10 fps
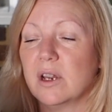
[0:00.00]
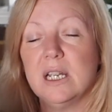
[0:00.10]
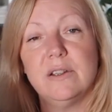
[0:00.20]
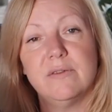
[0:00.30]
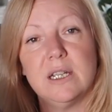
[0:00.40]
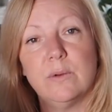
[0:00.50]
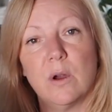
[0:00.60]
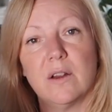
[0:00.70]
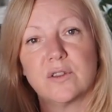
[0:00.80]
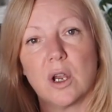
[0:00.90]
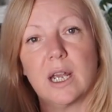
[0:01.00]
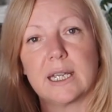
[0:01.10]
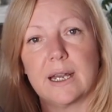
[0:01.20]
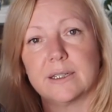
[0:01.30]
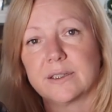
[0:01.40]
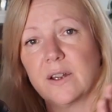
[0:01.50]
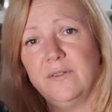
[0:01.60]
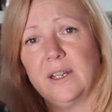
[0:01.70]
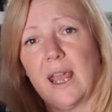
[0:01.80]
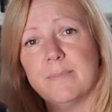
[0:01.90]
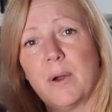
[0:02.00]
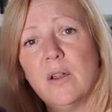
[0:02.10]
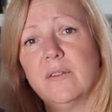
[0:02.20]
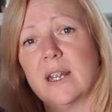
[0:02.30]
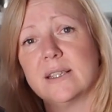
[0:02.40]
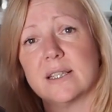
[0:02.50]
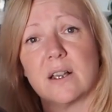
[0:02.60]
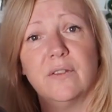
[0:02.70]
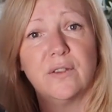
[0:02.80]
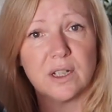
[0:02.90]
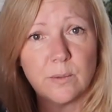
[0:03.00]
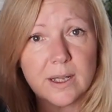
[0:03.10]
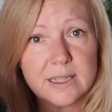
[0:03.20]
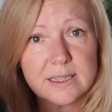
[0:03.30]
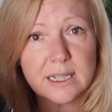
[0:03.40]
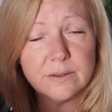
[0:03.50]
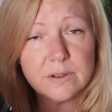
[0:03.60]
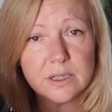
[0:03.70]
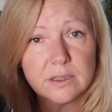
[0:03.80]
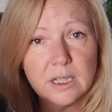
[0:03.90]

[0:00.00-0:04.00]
really worth trying out. Now don't forget, both lenses are fully weather sealed.